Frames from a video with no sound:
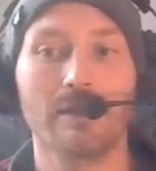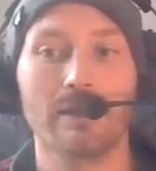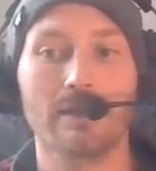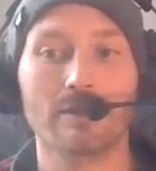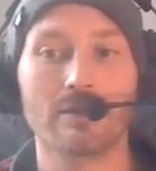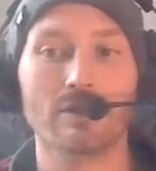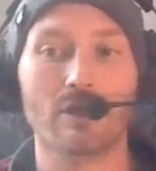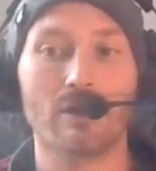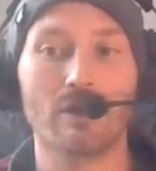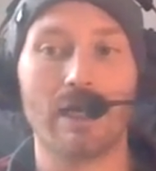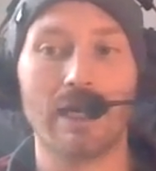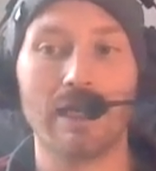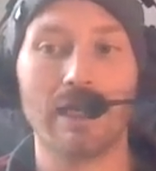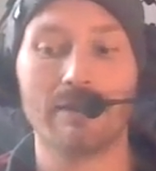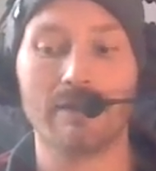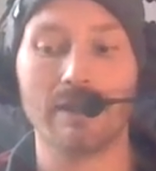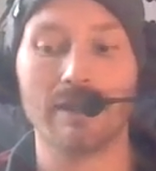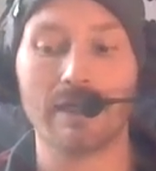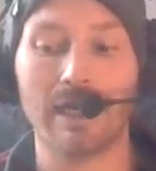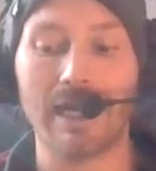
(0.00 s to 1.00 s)
And so I
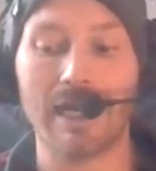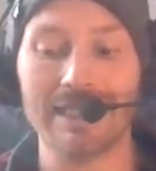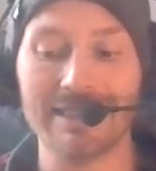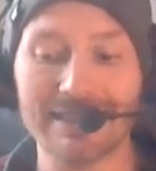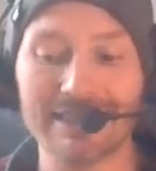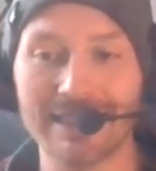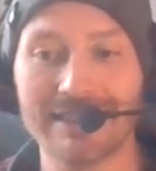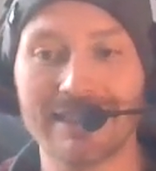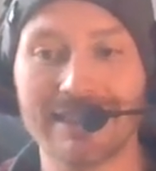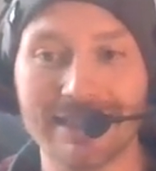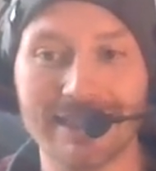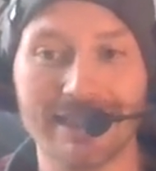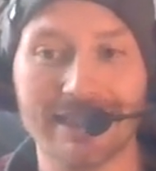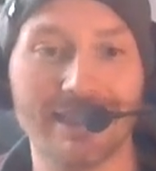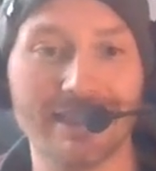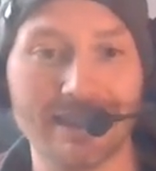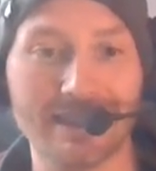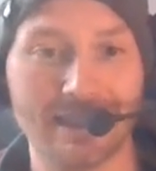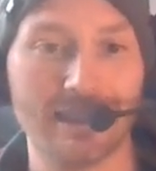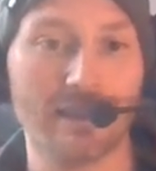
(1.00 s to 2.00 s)
think
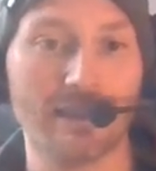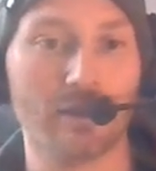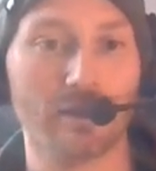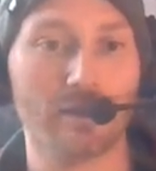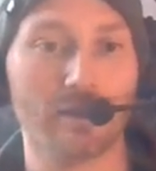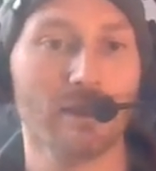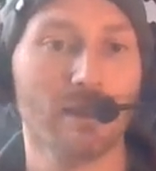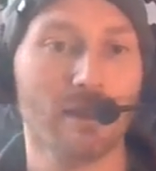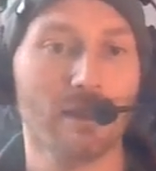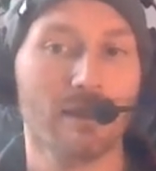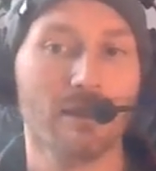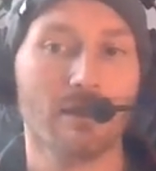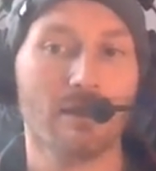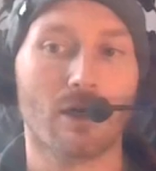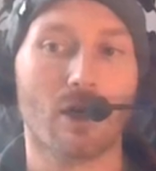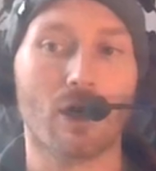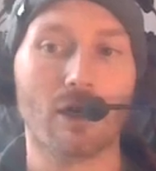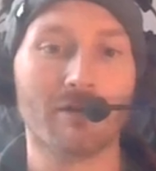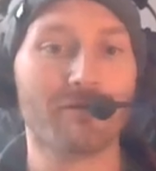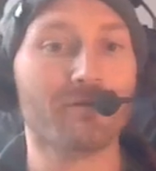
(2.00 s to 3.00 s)
identities here
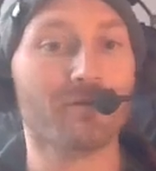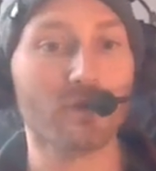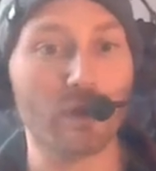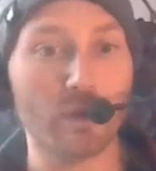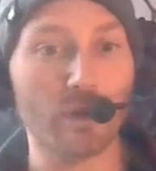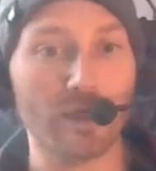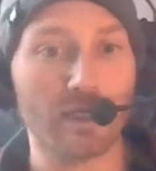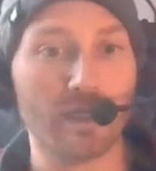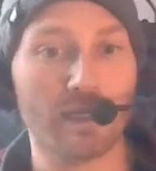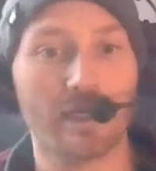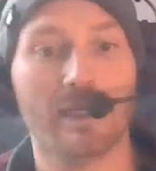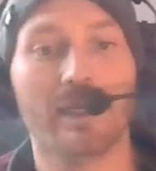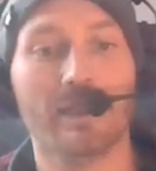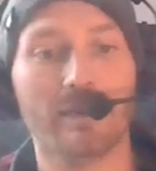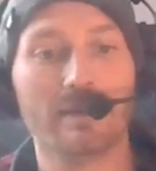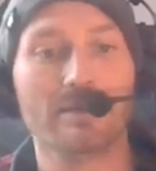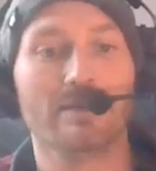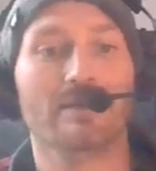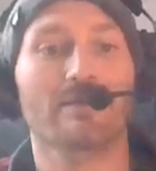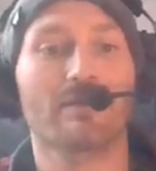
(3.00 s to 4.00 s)
are fluid. And again,
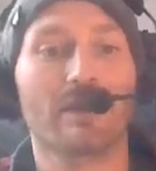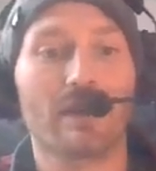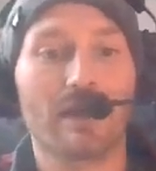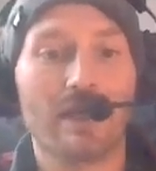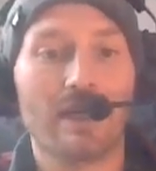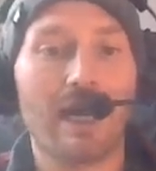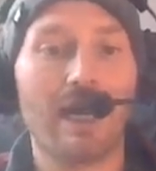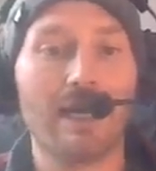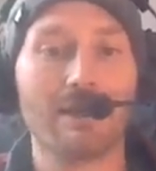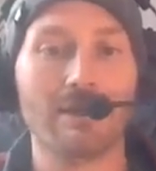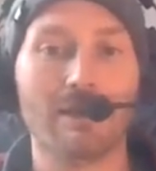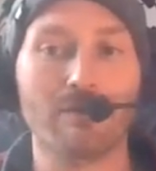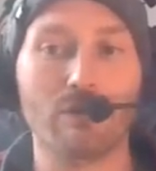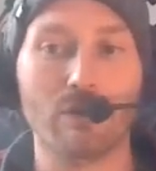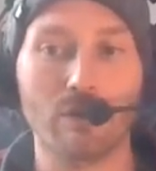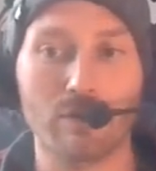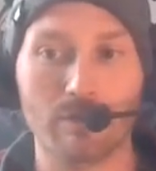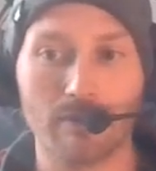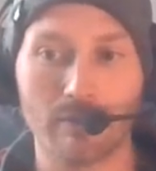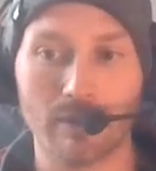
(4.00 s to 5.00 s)
this is a very high
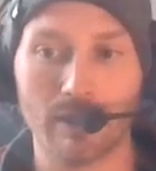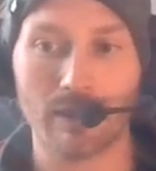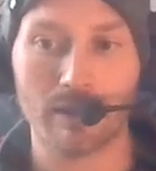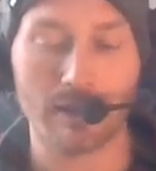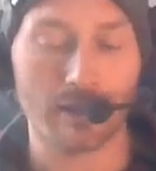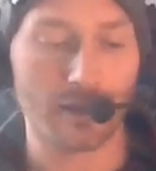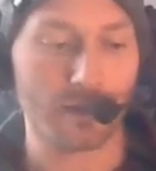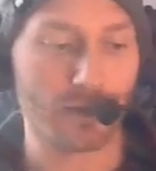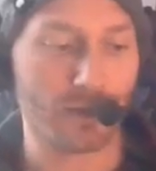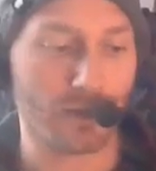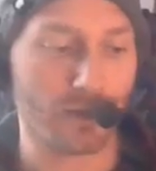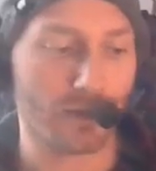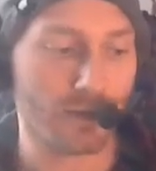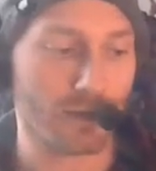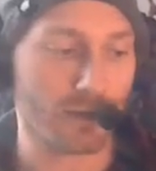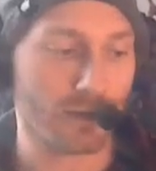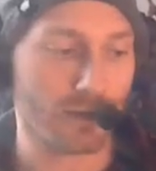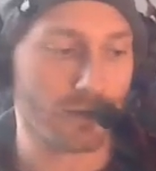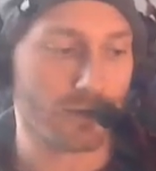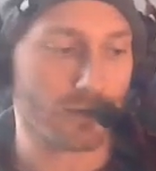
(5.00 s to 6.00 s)
level, or
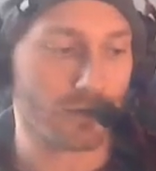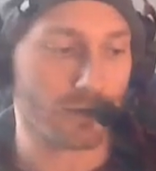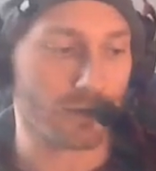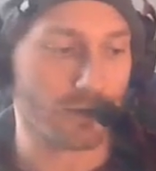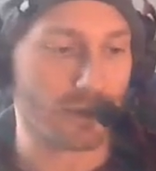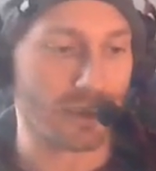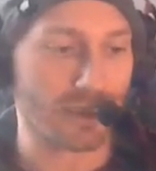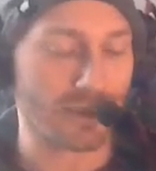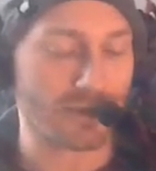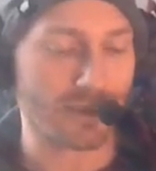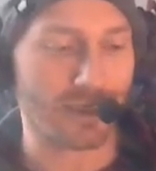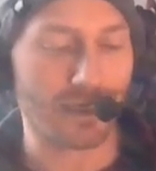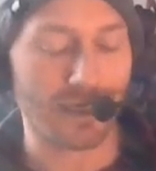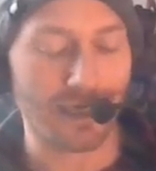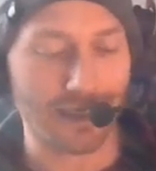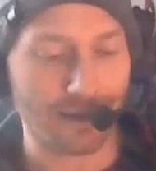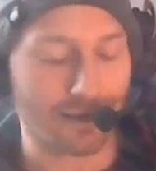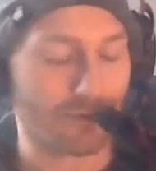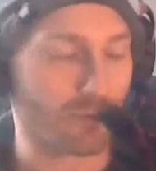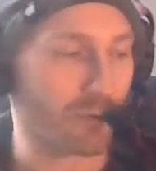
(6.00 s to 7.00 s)
I guess not
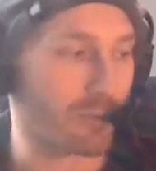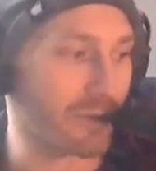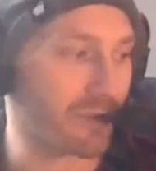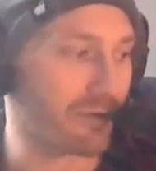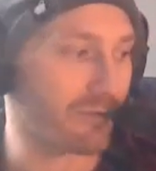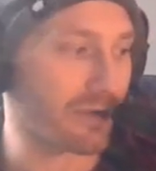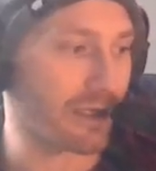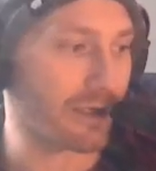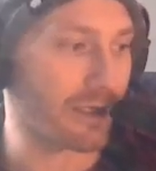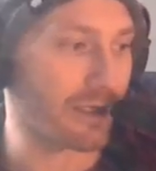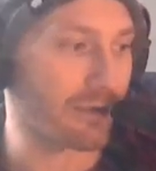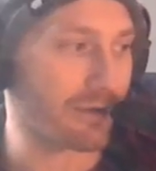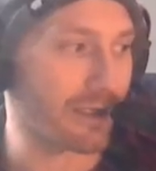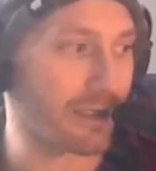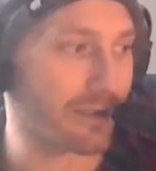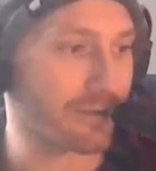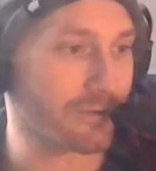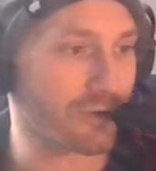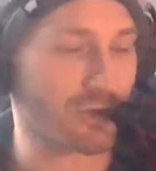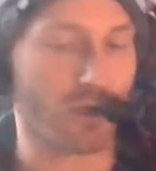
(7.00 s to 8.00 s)
high level, but a very
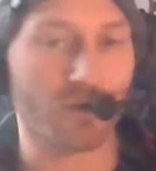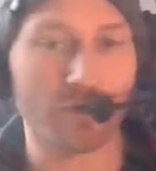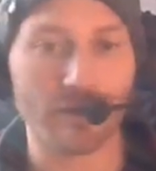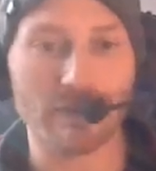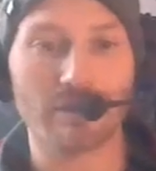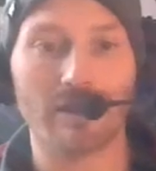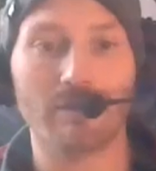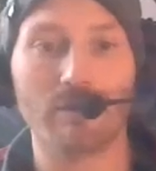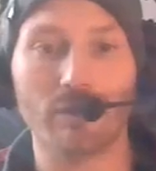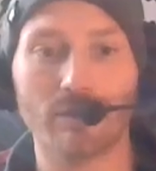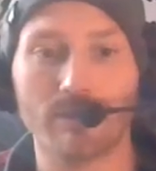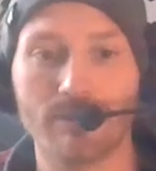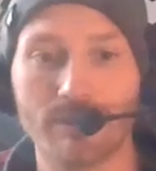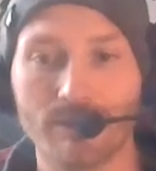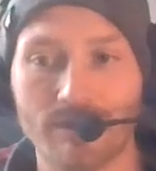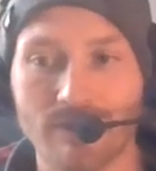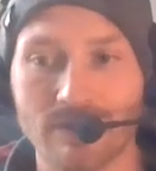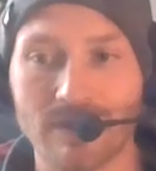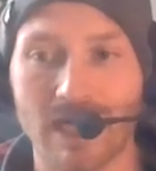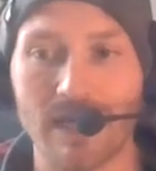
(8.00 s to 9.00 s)
surface level
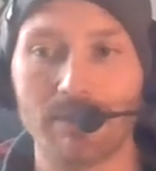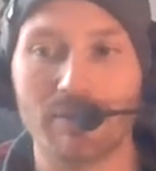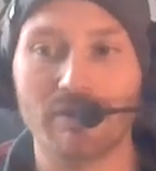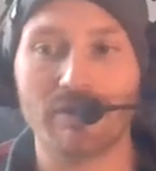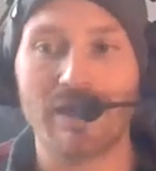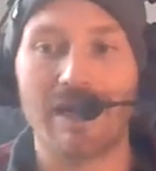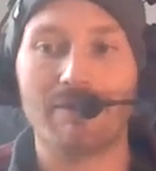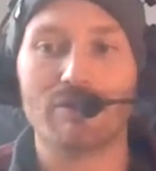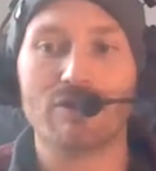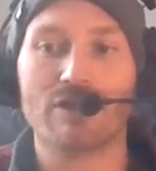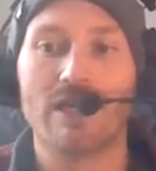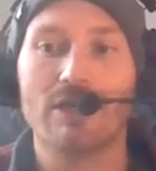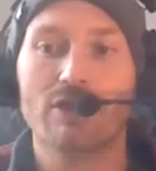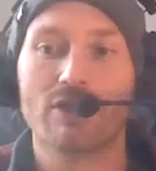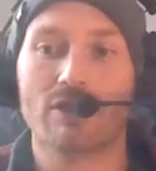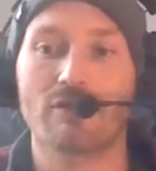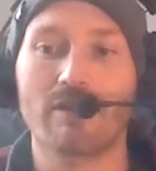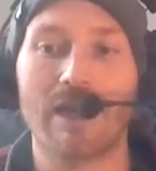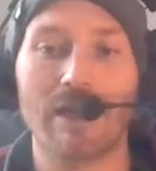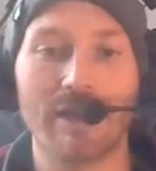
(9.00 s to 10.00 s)
type of
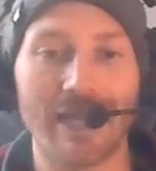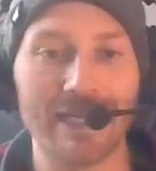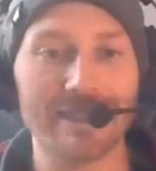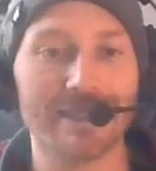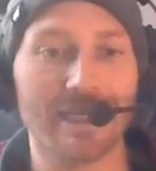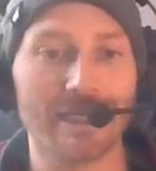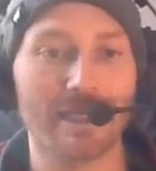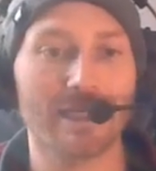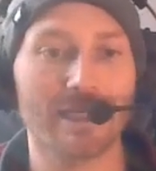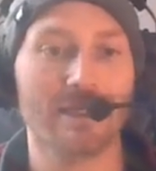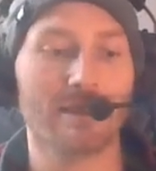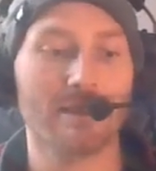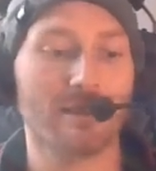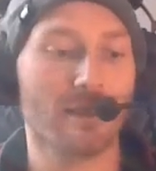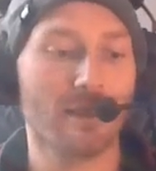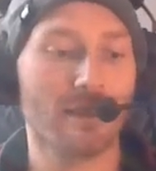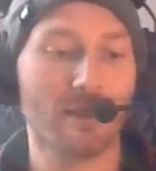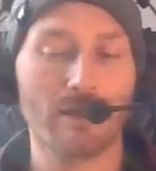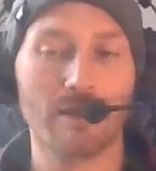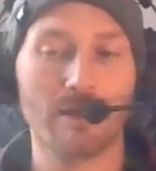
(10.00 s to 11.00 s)
conversation around identity,
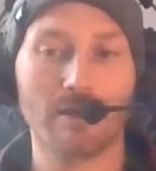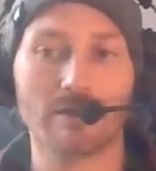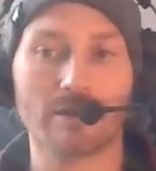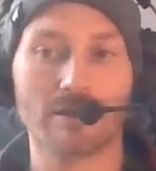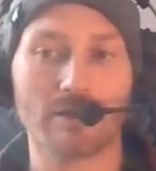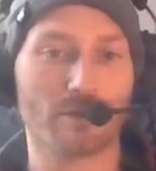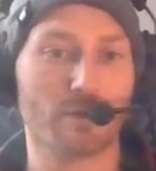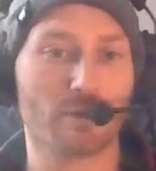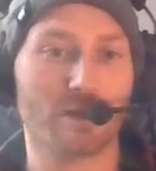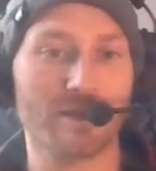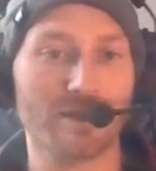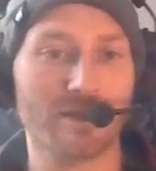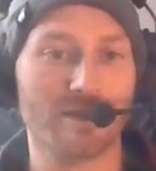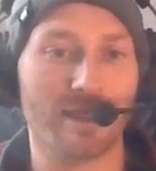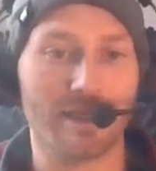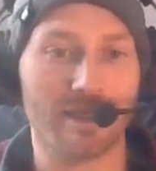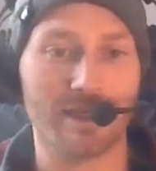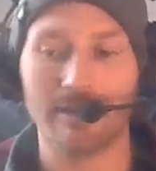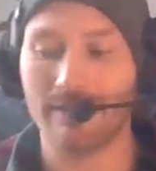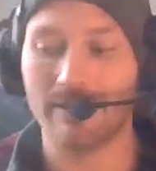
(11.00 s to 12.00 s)
just because we're
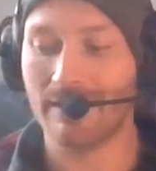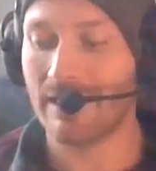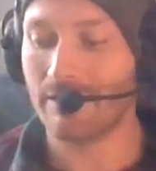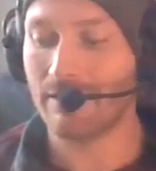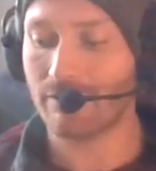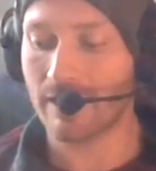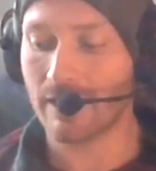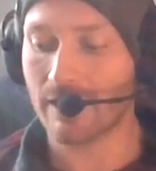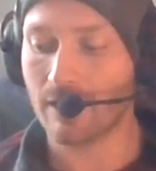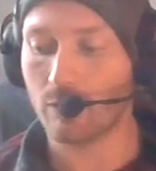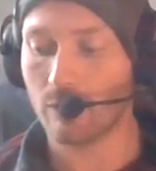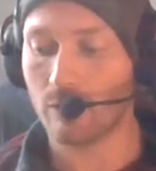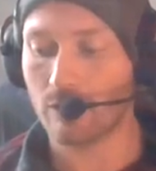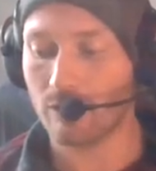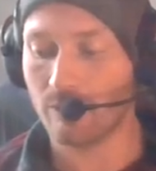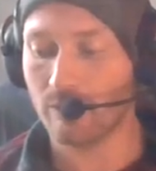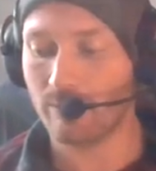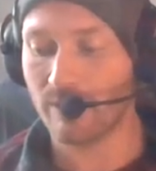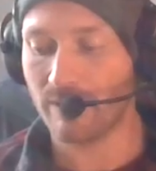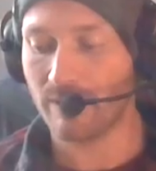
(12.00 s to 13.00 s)
sticking in the athletic
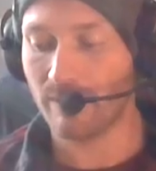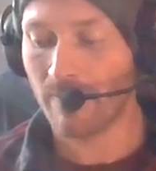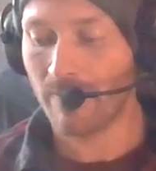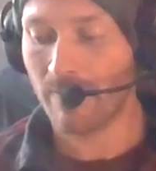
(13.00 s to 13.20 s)
world. But,